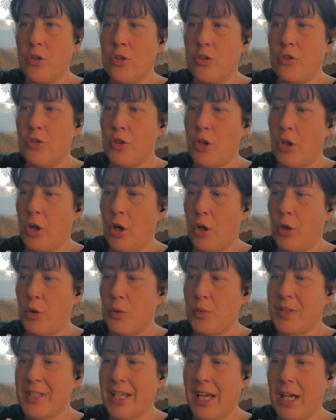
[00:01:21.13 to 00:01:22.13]

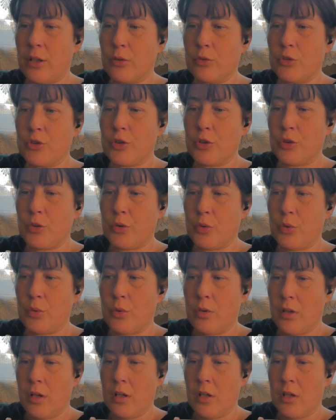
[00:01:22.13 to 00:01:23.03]
knows how to